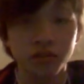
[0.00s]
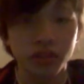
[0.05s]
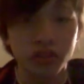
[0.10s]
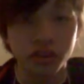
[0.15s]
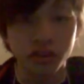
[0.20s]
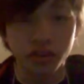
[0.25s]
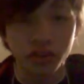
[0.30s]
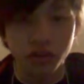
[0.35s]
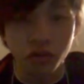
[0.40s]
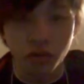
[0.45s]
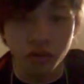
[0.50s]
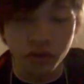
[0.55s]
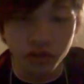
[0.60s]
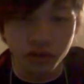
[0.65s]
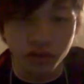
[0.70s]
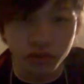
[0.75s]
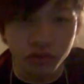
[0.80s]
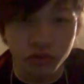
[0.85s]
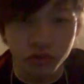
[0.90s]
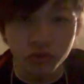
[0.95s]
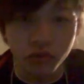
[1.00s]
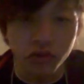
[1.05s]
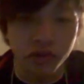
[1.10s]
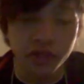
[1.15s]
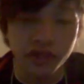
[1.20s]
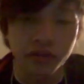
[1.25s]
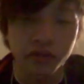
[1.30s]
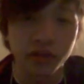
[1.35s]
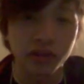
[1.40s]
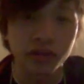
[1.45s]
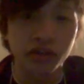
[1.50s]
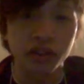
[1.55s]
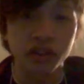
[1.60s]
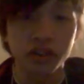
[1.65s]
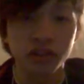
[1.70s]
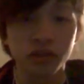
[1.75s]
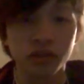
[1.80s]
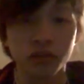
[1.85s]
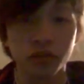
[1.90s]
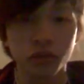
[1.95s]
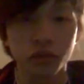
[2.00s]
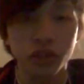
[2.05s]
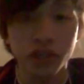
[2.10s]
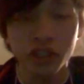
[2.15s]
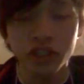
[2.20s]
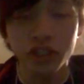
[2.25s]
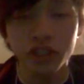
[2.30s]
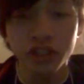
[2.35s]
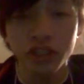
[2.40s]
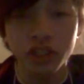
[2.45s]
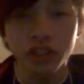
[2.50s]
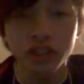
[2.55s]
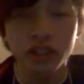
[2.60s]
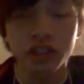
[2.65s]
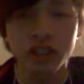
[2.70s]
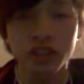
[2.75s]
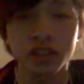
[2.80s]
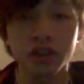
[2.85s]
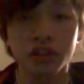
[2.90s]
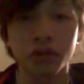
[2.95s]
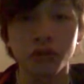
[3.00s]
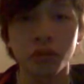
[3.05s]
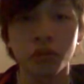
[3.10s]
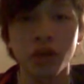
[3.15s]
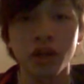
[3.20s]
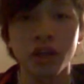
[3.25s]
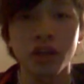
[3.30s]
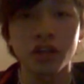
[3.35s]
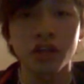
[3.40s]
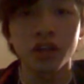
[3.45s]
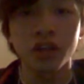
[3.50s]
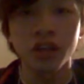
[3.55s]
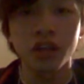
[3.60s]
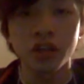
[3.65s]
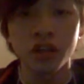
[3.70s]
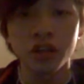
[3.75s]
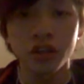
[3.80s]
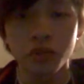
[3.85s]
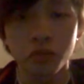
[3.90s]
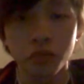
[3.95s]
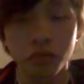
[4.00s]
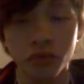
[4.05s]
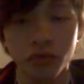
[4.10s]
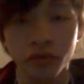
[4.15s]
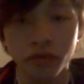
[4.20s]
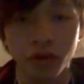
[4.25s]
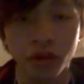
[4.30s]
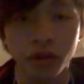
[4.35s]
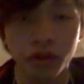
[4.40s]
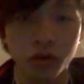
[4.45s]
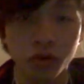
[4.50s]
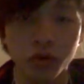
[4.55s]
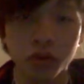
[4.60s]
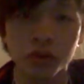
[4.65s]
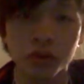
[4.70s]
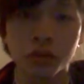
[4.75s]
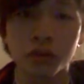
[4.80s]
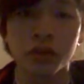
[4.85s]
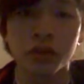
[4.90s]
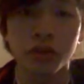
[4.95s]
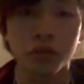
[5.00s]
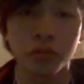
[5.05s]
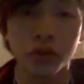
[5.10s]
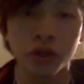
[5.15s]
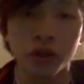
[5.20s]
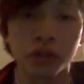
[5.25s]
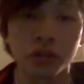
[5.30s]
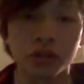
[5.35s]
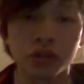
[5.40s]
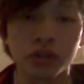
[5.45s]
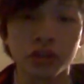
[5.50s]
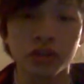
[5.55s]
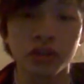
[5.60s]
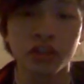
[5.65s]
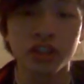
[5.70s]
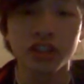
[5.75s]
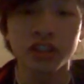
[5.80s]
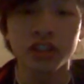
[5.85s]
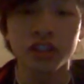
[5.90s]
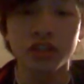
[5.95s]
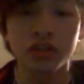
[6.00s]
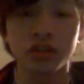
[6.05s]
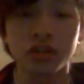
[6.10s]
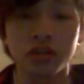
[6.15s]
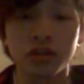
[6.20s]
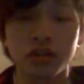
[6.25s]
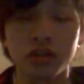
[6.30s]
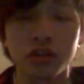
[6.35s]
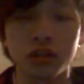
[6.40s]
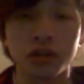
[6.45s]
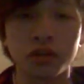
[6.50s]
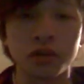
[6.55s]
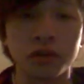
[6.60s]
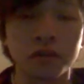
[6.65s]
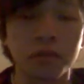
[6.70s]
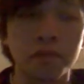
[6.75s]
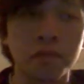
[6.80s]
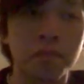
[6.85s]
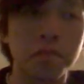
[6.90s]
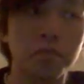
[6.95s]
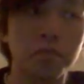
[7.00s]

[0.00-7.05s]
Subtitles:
because there's no one else to rotate around. Okay, so rotation is the way you move around the court with a partner, alright? So,